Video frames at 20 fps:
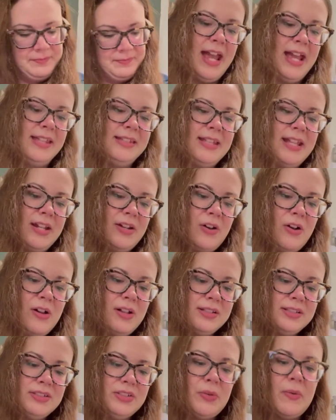And then
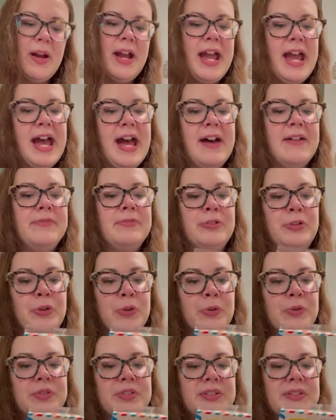also I have
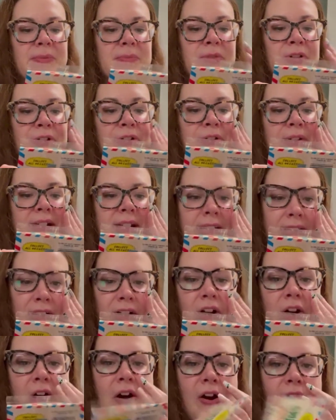gruesome greeting
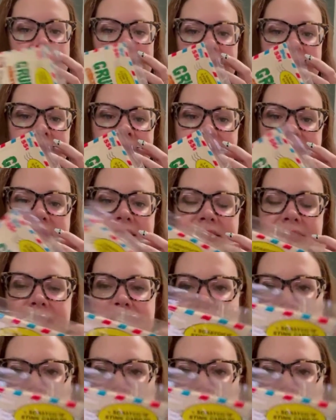cards,